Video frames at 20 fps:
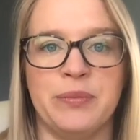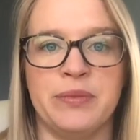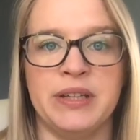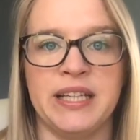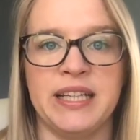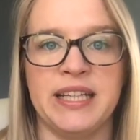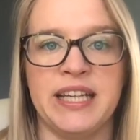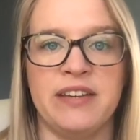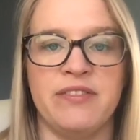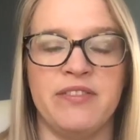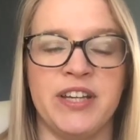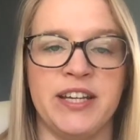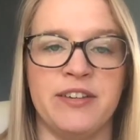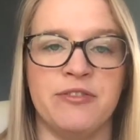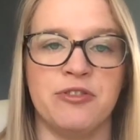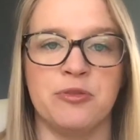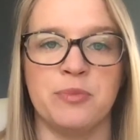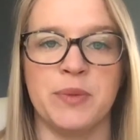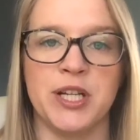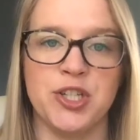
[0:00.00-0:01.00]
giving
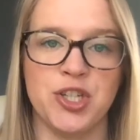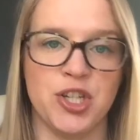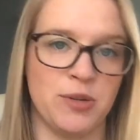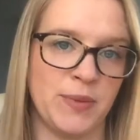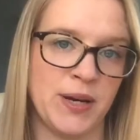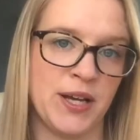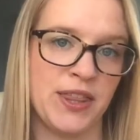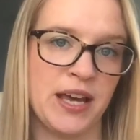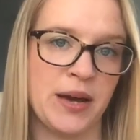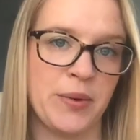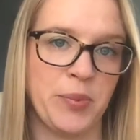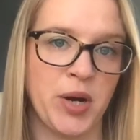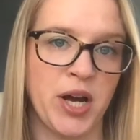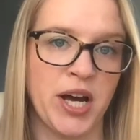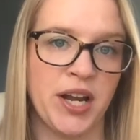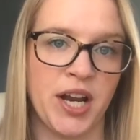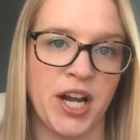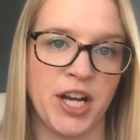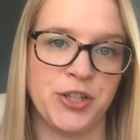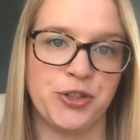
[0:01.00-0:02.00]
information about that
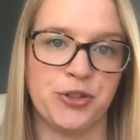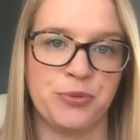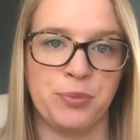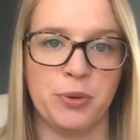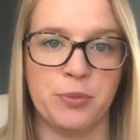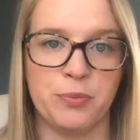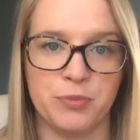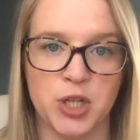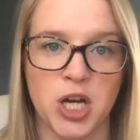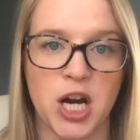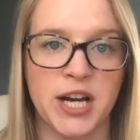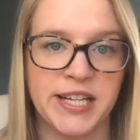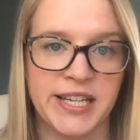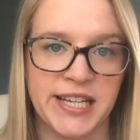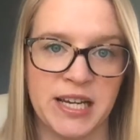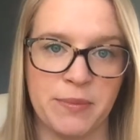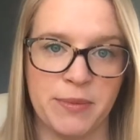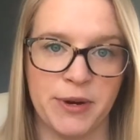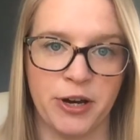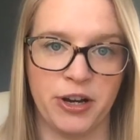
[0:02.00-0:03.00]
product or talking
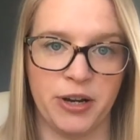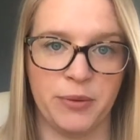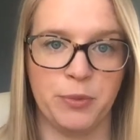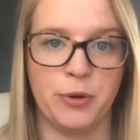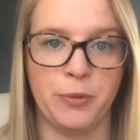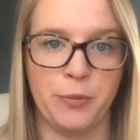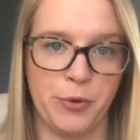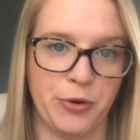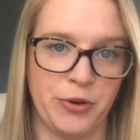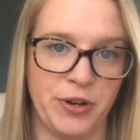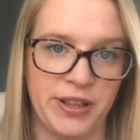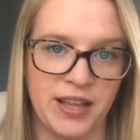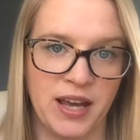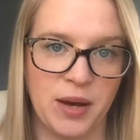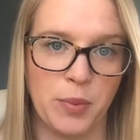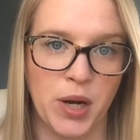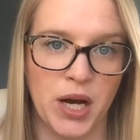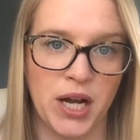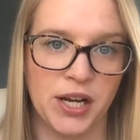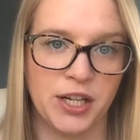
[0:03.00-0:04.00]
about it, promoting that
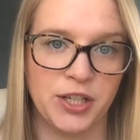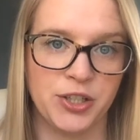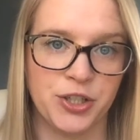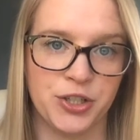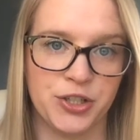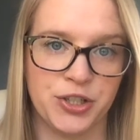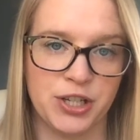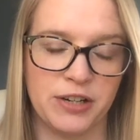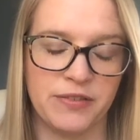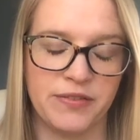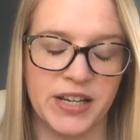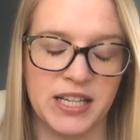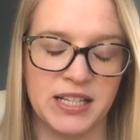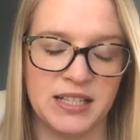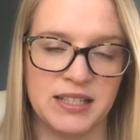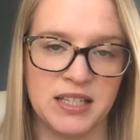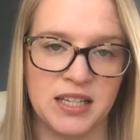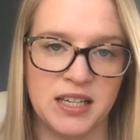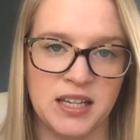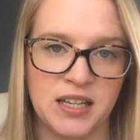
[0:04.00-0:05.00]
product or service.
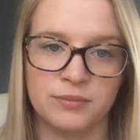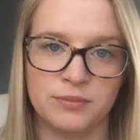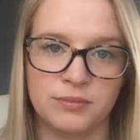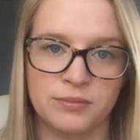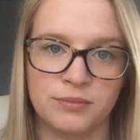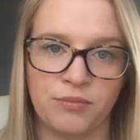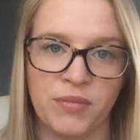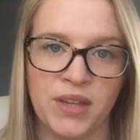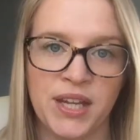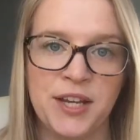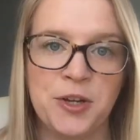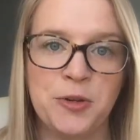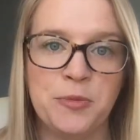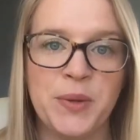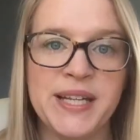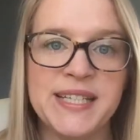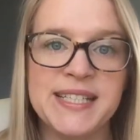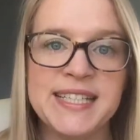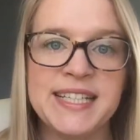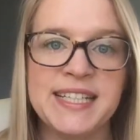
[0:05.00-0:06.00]

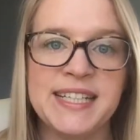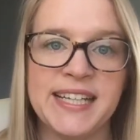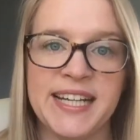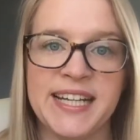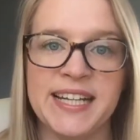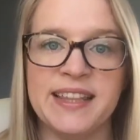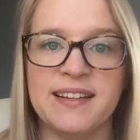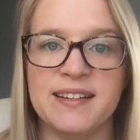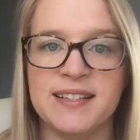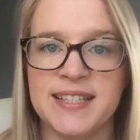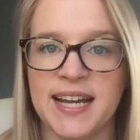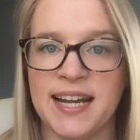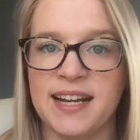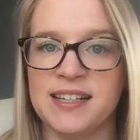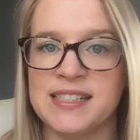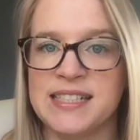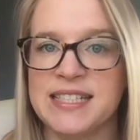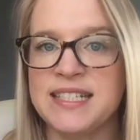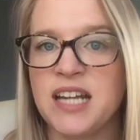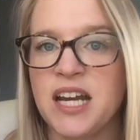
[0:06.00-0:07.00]
Basically, in the
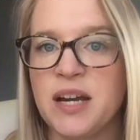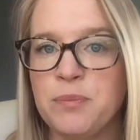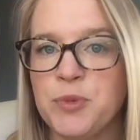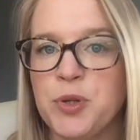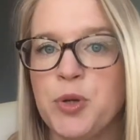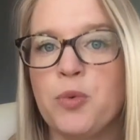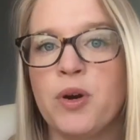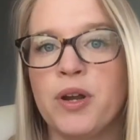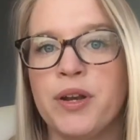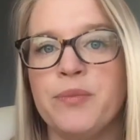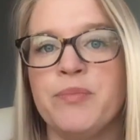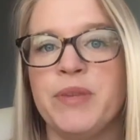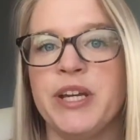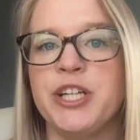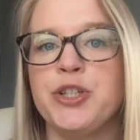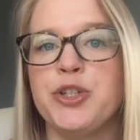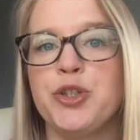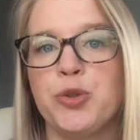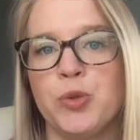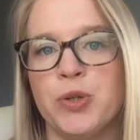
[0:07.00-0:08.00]
second step, you want to make
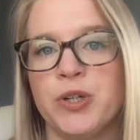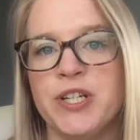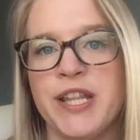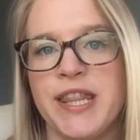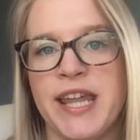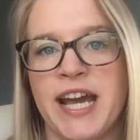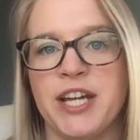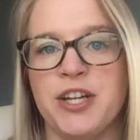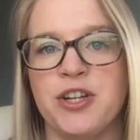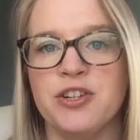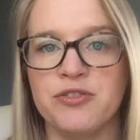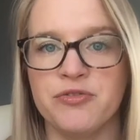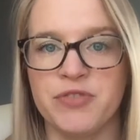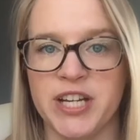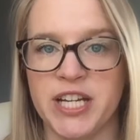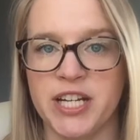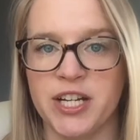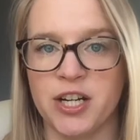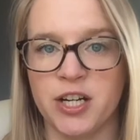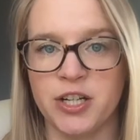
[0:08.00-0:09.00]
sure that your
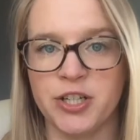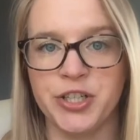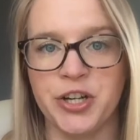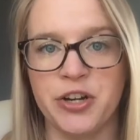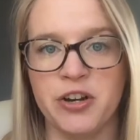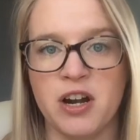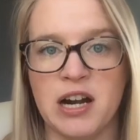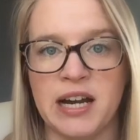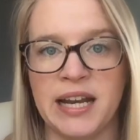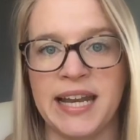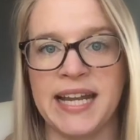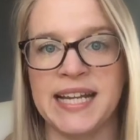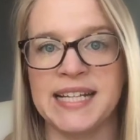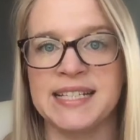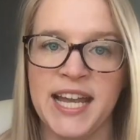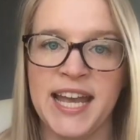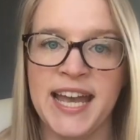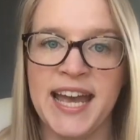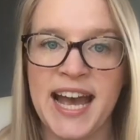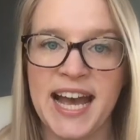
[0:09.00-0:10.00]
reader or your
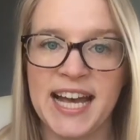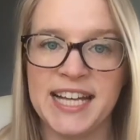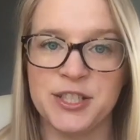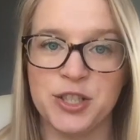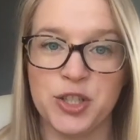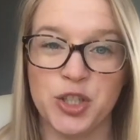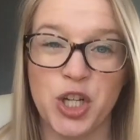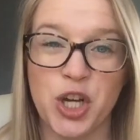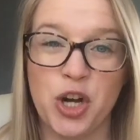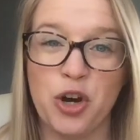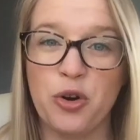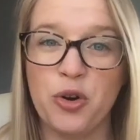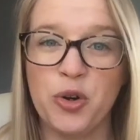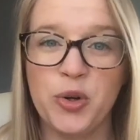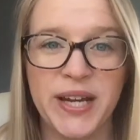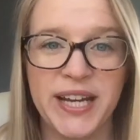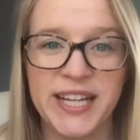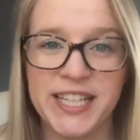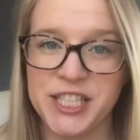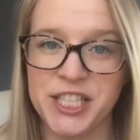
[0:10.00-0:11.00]
audience has no
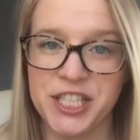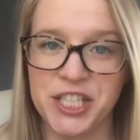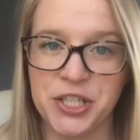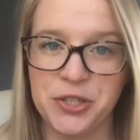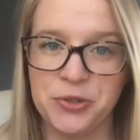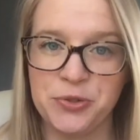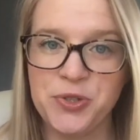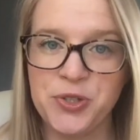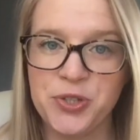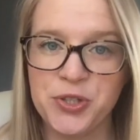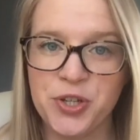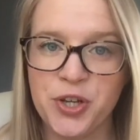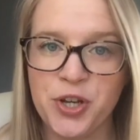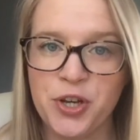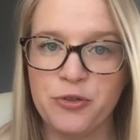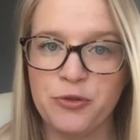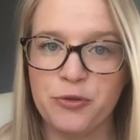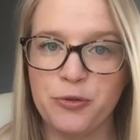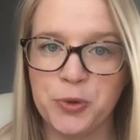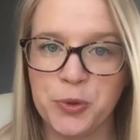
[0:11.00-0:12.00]
excuse
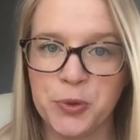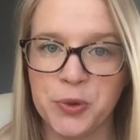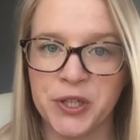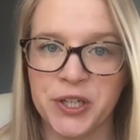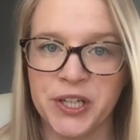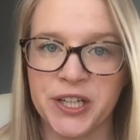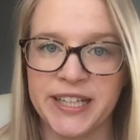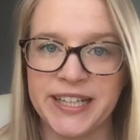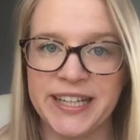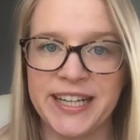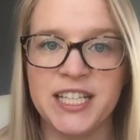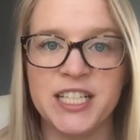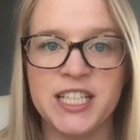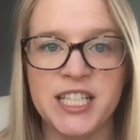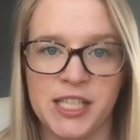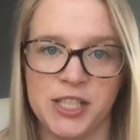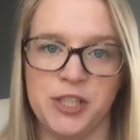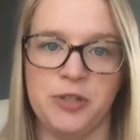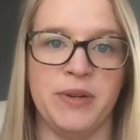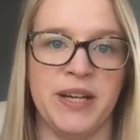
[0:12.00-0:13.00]
for
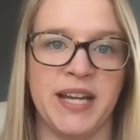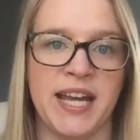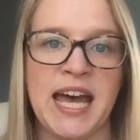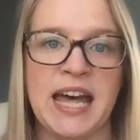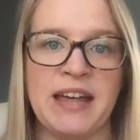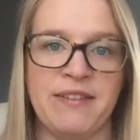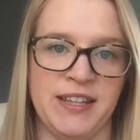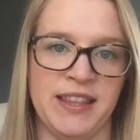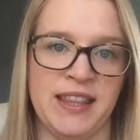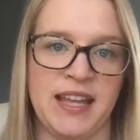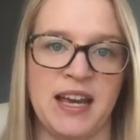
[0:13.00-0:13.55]
continuing having that